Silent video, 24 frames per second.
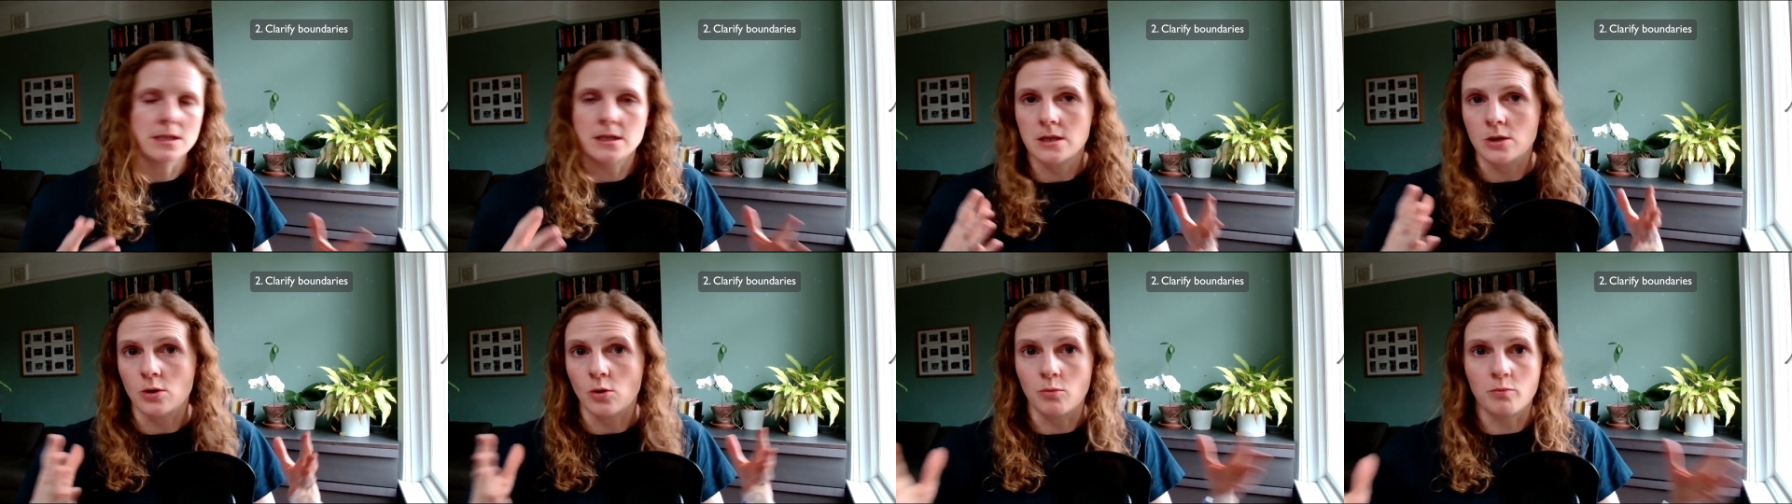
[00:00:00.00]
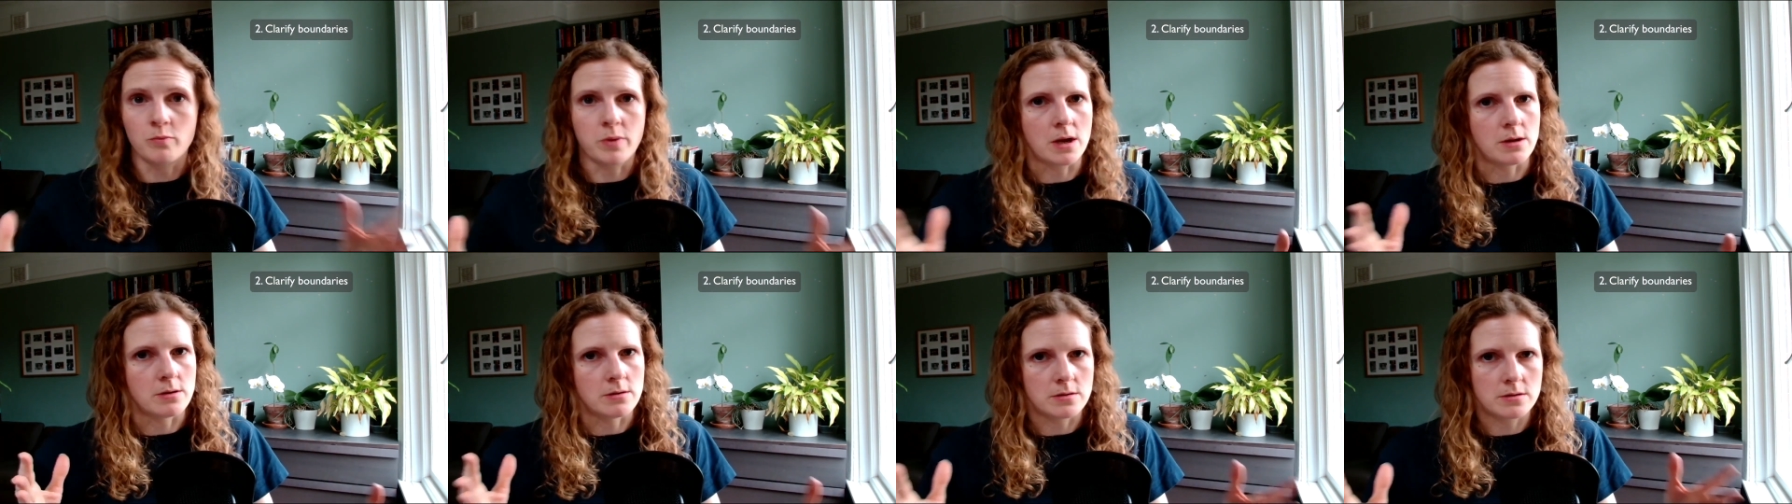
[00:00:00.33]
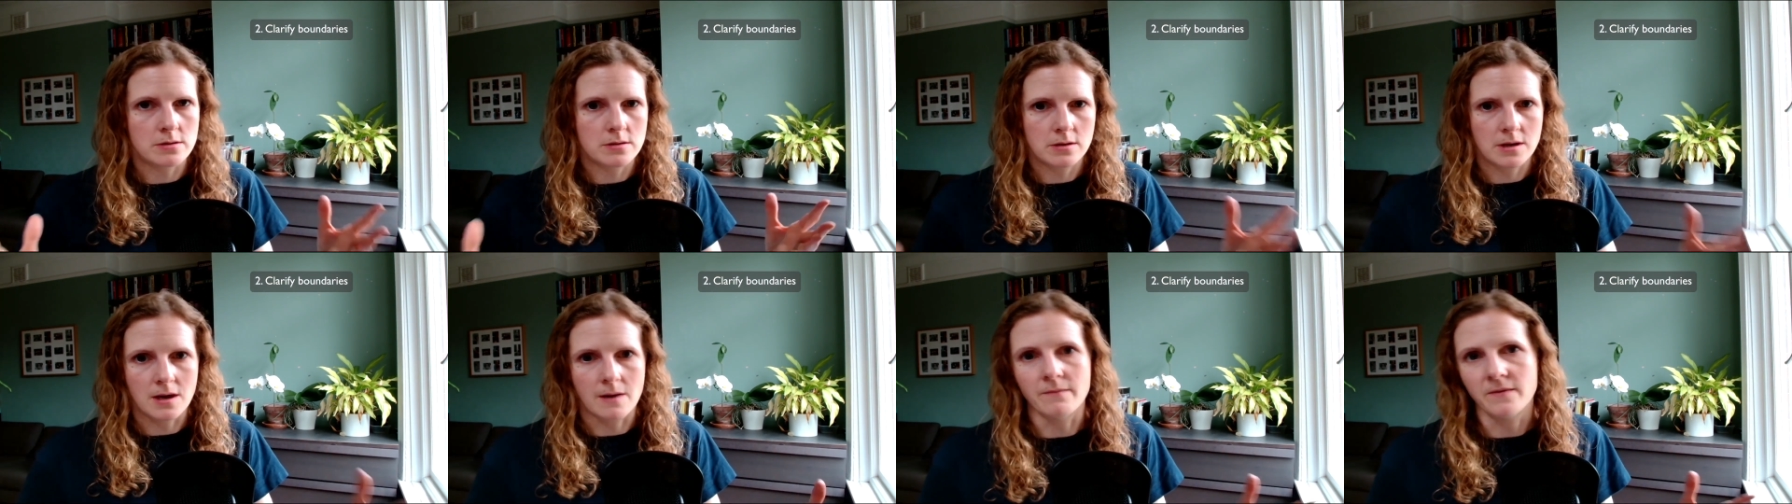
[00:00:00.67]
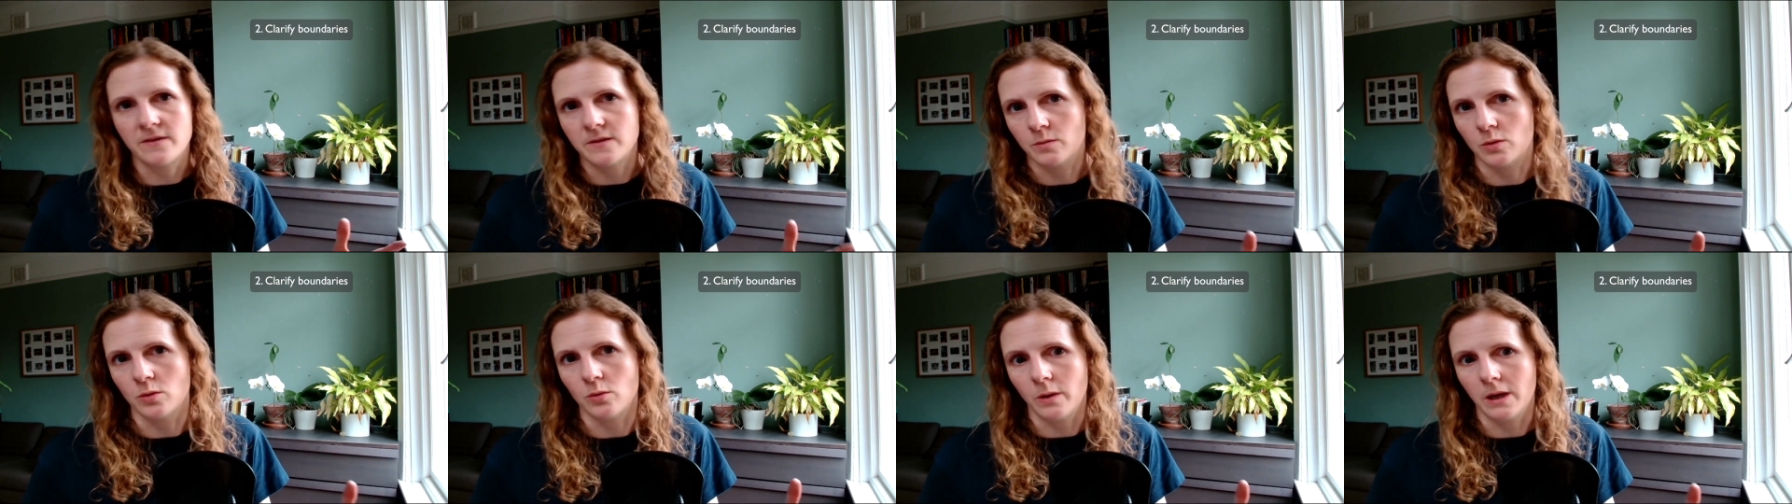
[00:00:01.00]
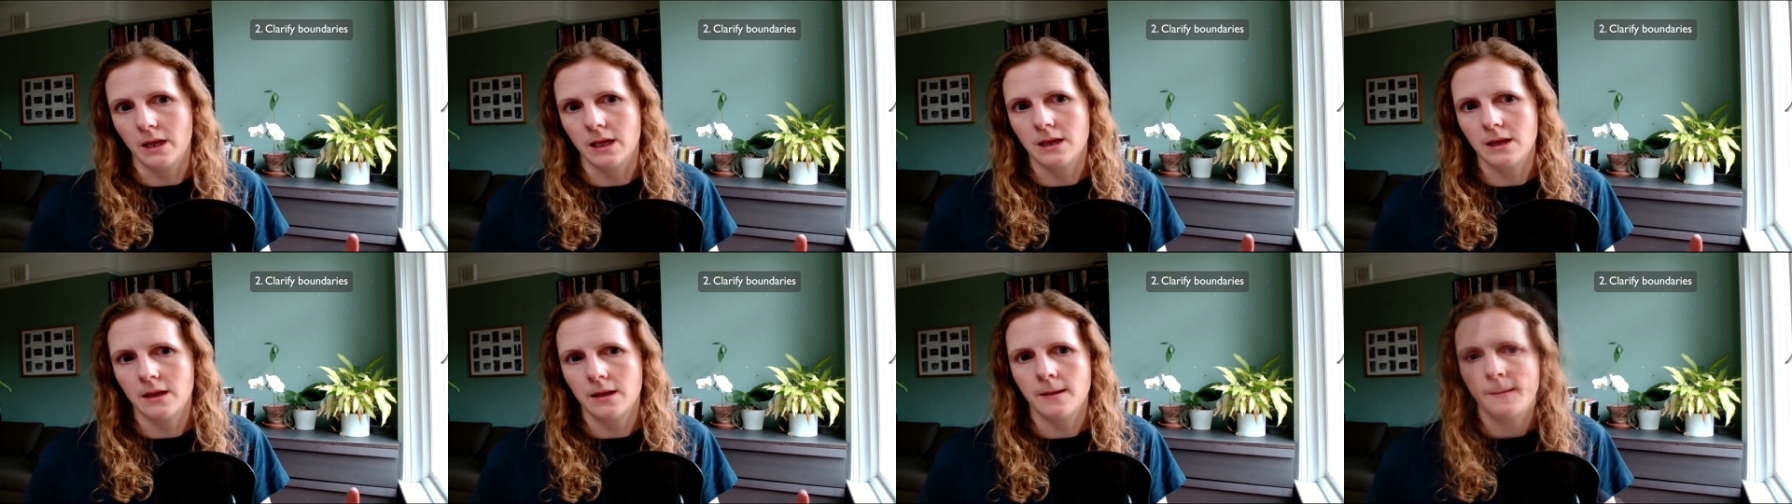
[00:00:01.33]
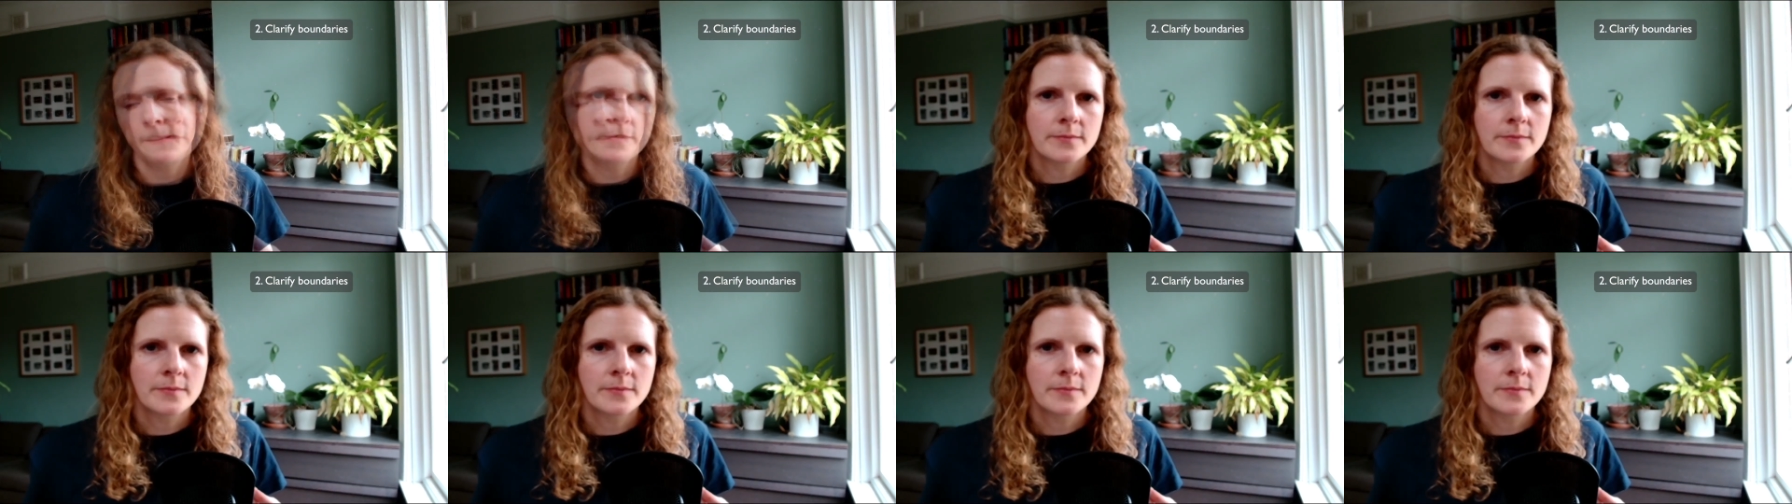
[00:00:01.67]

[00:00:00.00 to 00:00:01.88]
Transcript: that you're both comfortable with,